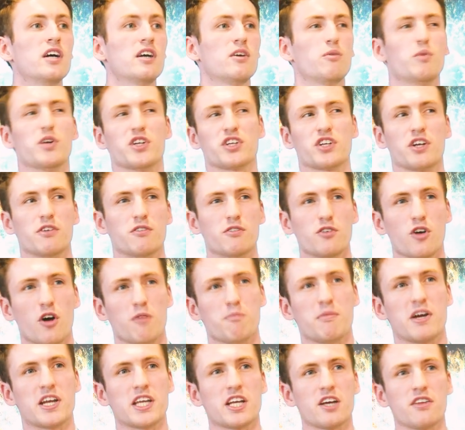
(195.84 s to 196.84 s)
which
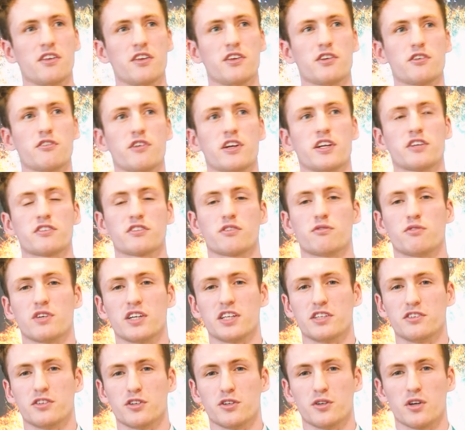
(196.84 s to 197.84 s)
not many other degrees can
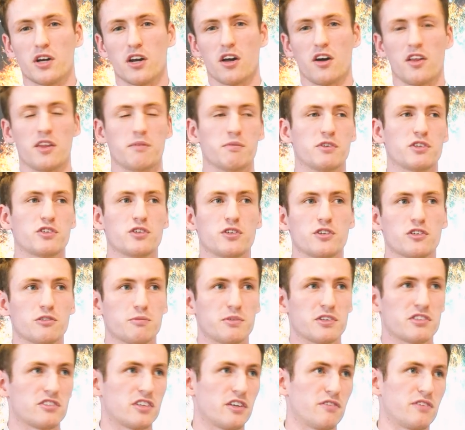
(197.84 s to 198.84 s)
really do. A lot of them are too
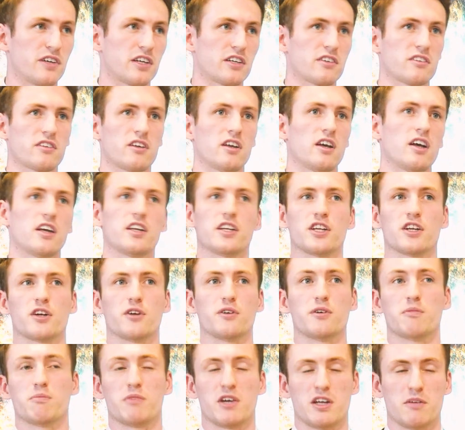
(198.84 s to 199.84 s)
specific. You know,
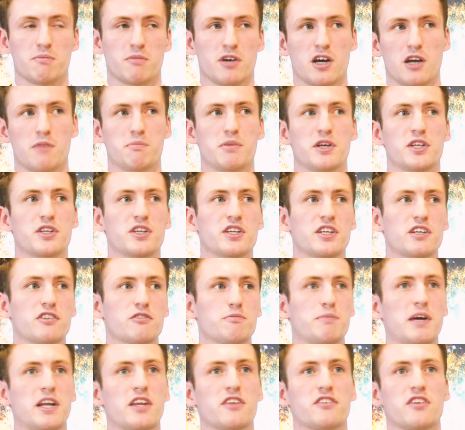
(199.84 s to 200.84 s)
in my, in my opinion, it's
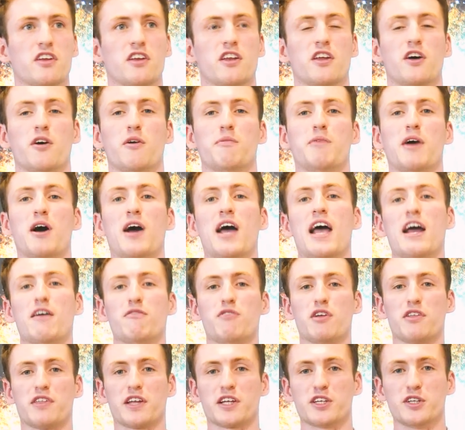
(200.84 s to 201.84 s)
better to know about
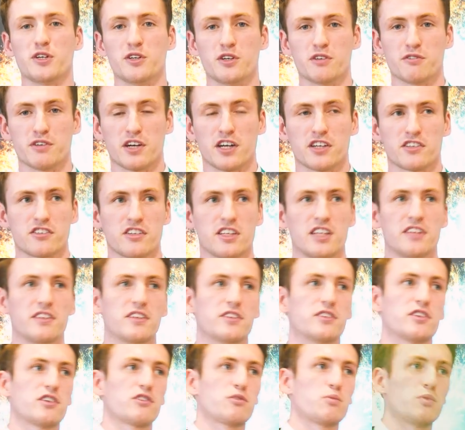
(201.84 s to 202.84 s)
everything universally
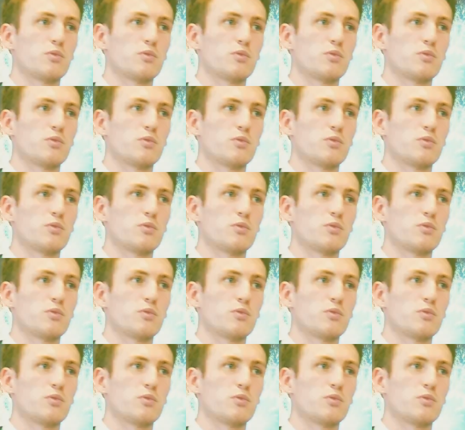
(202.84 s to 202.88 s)
than just